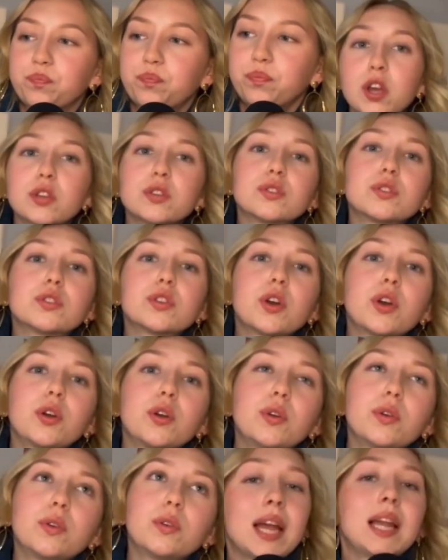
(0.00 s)

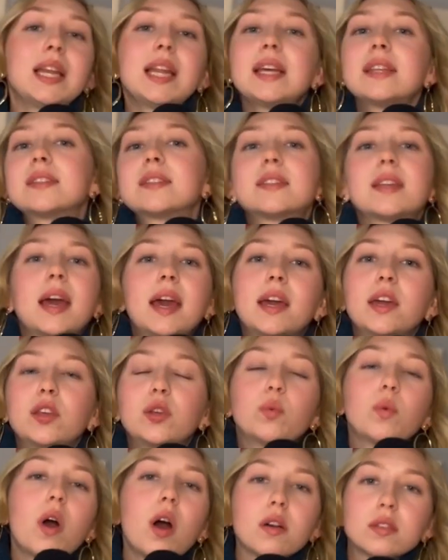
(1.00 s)
So let's say
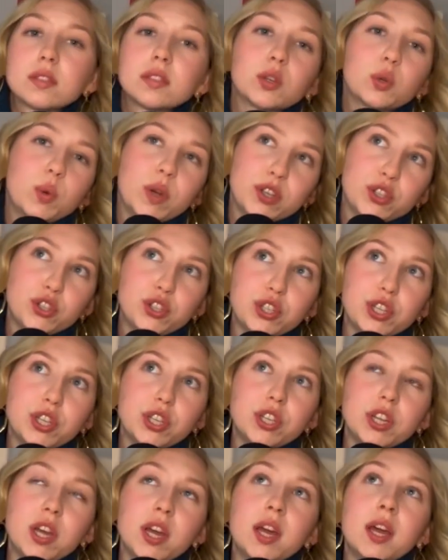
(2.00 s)
you were asked the question,